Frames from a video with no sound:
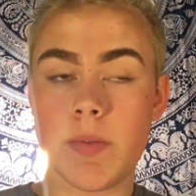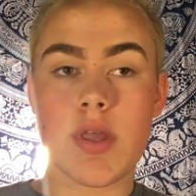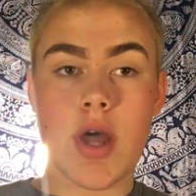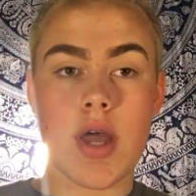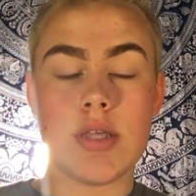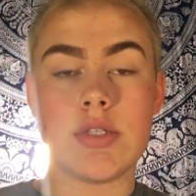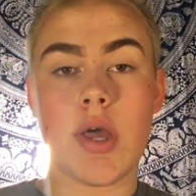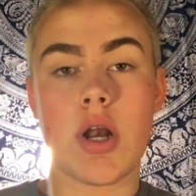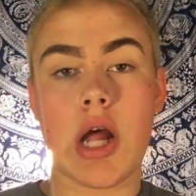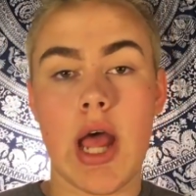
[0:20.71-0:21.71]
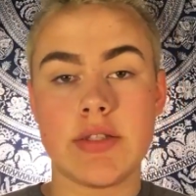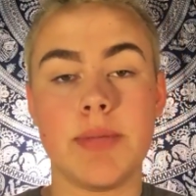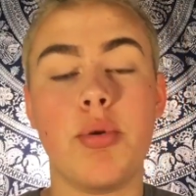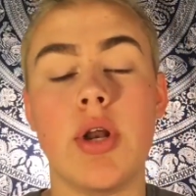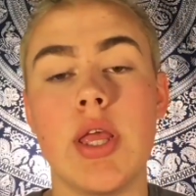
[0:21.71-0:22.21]
because so I don't have to
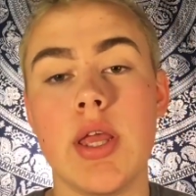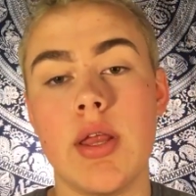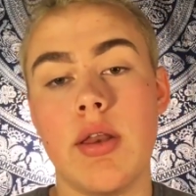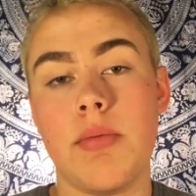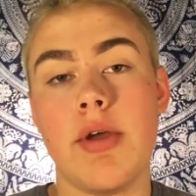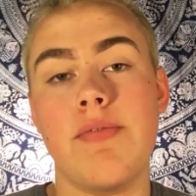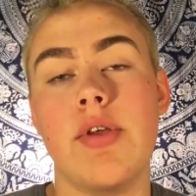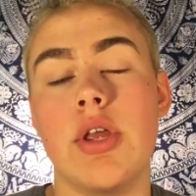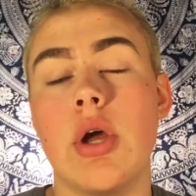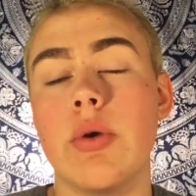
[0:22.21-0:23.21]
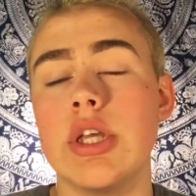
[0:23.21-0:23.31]
put it in my video